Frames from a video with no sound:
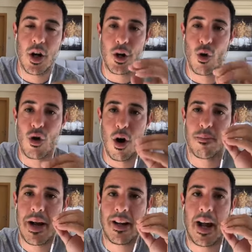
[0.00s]
You're not
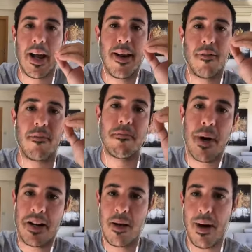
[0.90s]
making enough
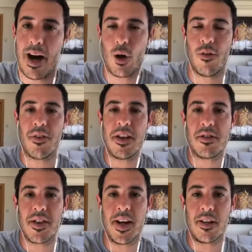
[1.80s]
money back off these
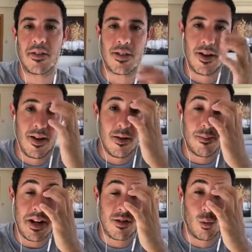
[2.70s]
things
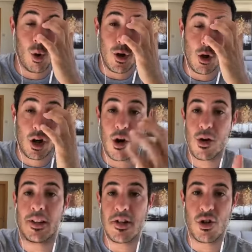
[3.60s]
based on what you're
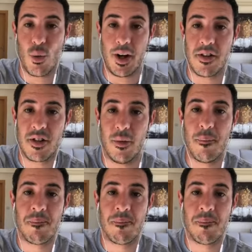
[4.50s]
currently doing. So